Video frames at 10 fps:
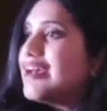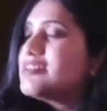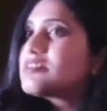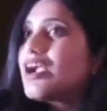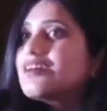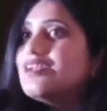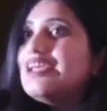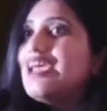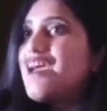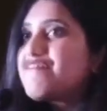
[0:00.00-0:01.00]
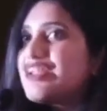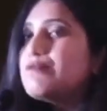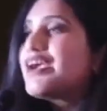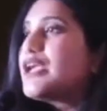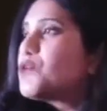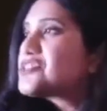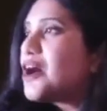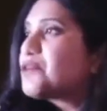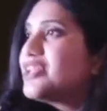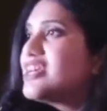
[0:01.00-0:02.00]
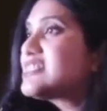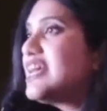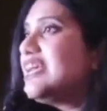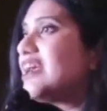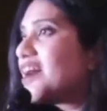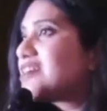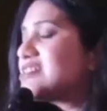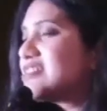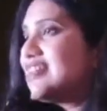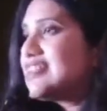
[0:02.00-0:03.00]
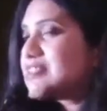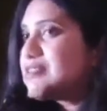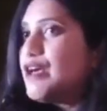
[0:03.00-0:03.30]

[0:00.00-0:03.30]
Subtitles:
and suddenly everybody was out there selling currencies.